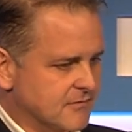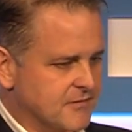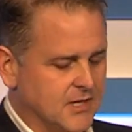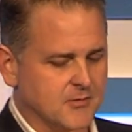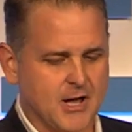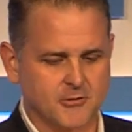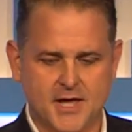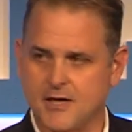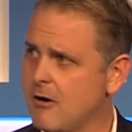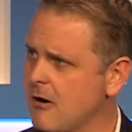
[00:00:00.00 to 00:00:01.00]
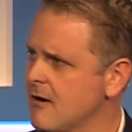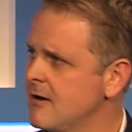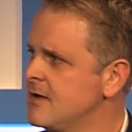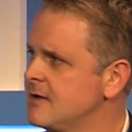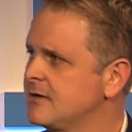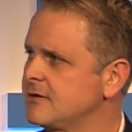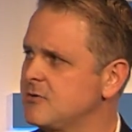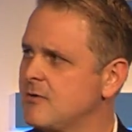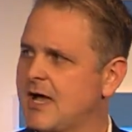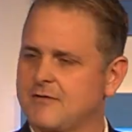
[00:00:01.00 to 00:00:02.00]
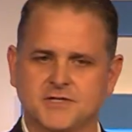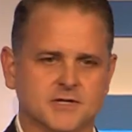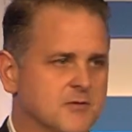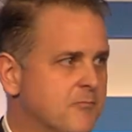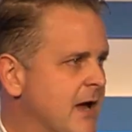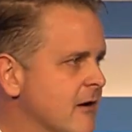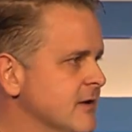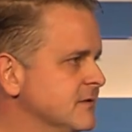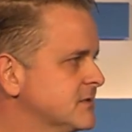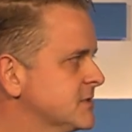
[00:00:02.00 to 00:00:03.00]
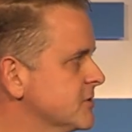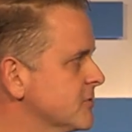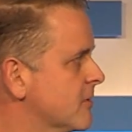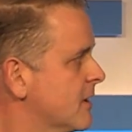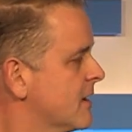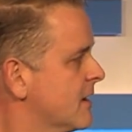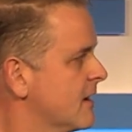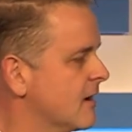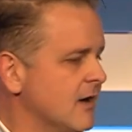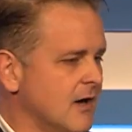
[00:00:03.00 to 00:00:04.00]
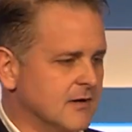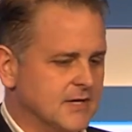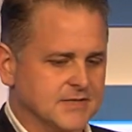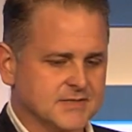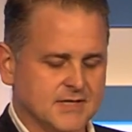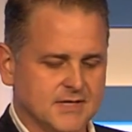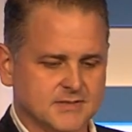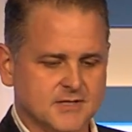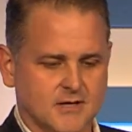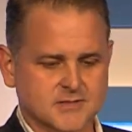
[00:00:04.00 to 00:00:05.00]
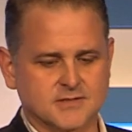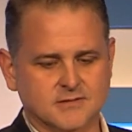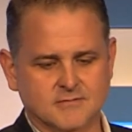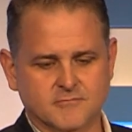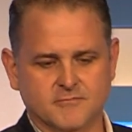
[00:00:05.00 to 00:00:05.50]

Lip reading: think about AR, you have to compare it to its cousin,